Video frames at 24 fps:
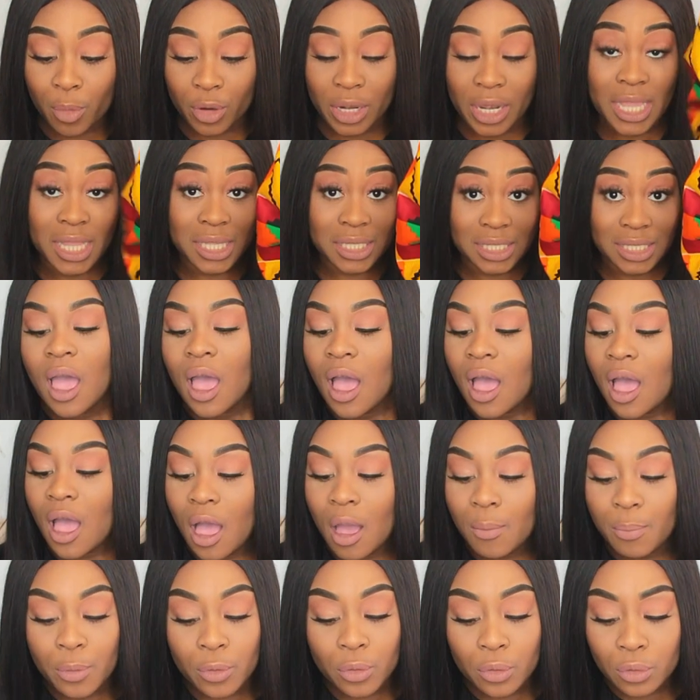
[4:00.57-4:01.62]
bonnets,
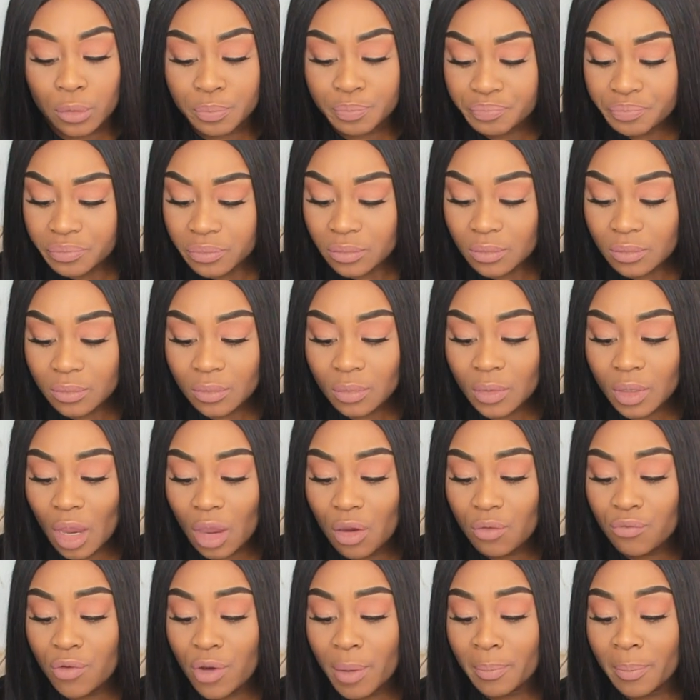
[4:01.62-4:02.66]
herbal
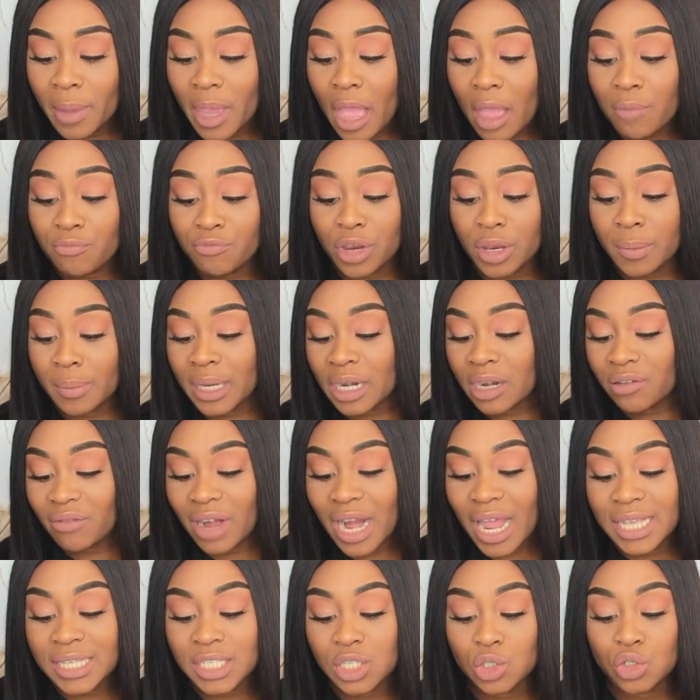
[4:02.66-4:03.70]

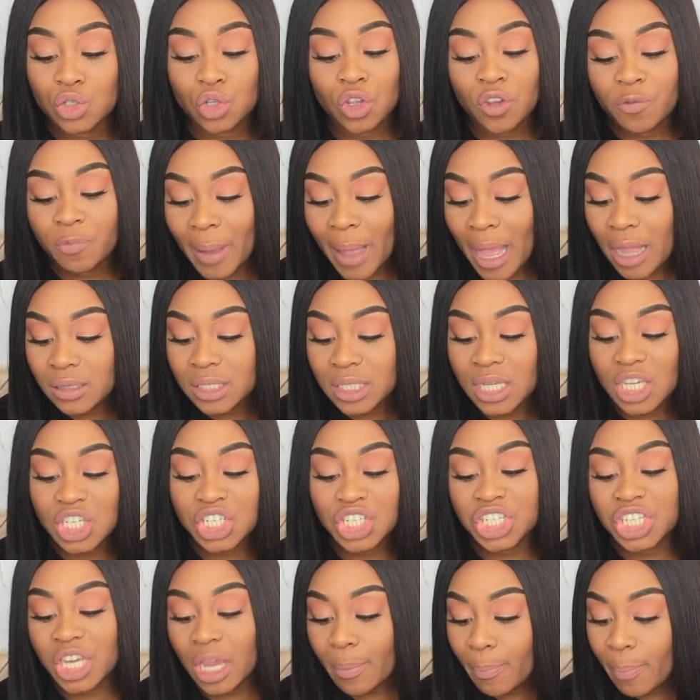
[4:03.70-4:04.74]
remineralizing tooth powder,
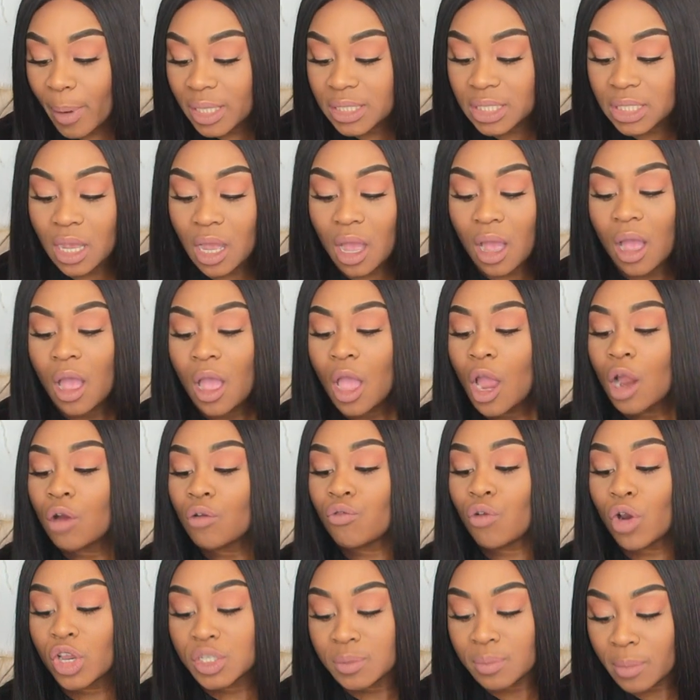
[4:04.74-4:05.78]
shea butter,
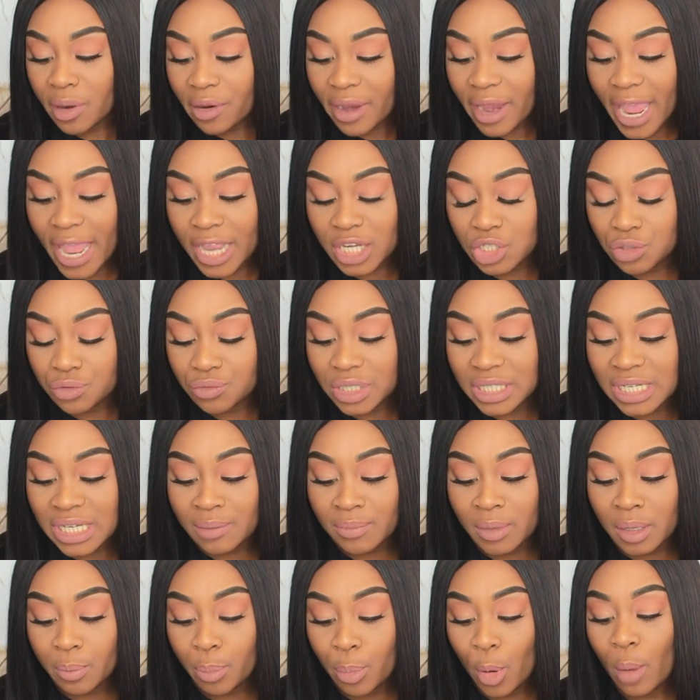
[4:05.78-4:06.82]
rosemary edge
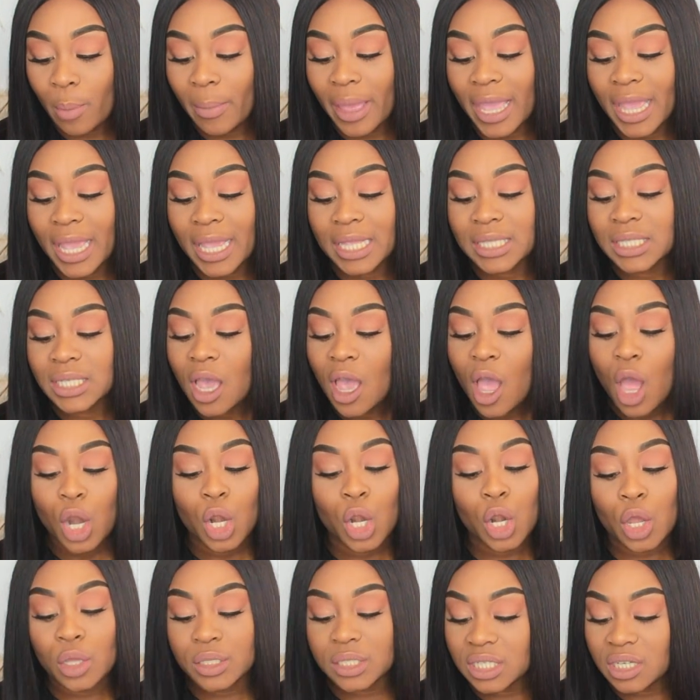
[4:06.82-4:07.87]
redeeming pomade,
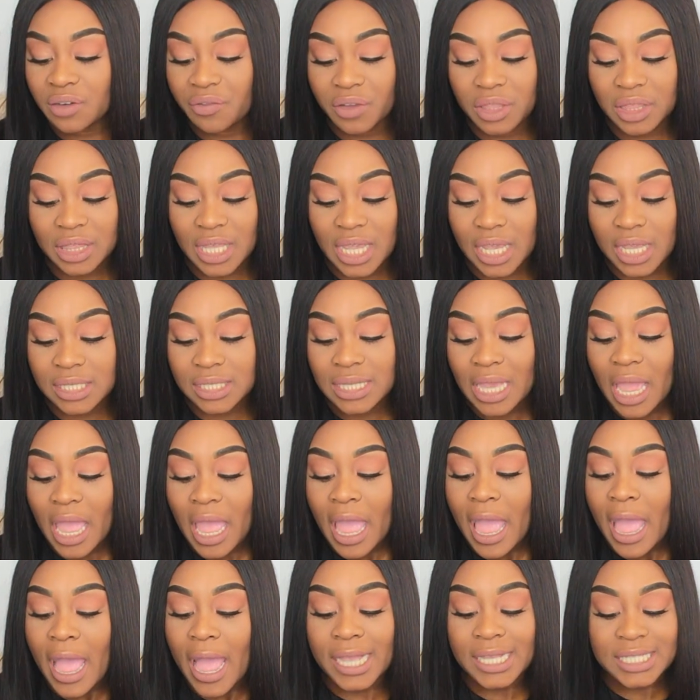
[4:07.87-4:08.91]
loads of different things.
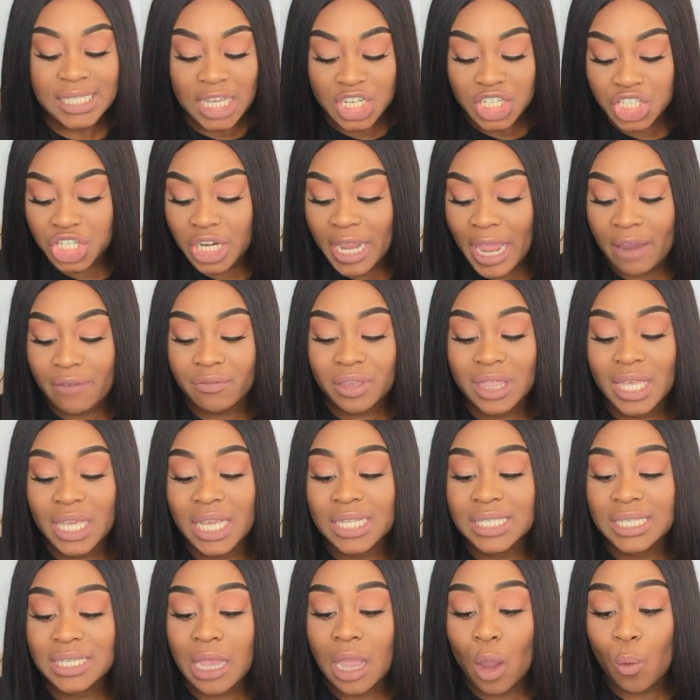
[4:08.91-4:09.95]
Essentially everything
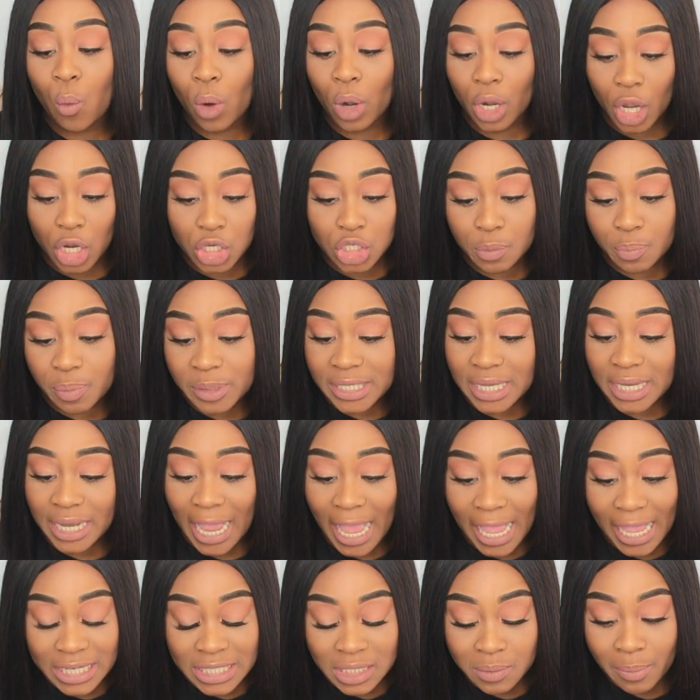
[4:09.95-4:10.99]
is 100%
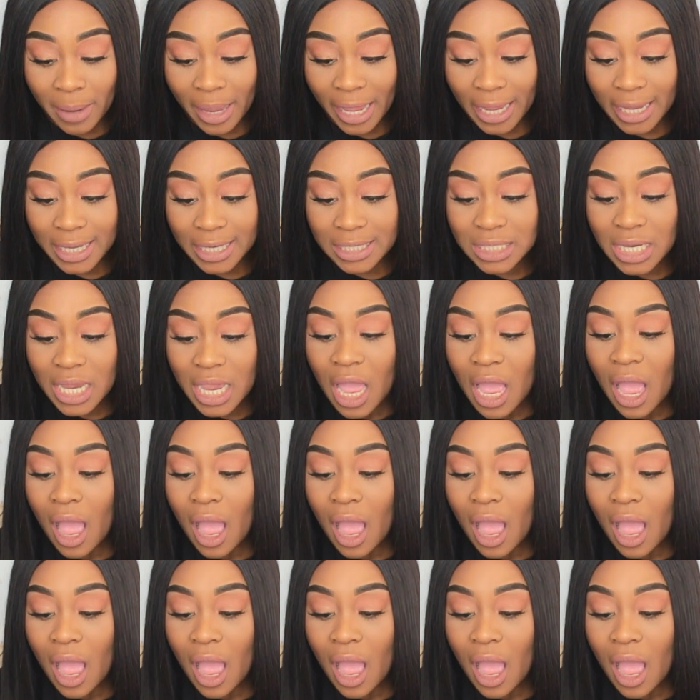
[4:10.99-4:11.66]
handmade.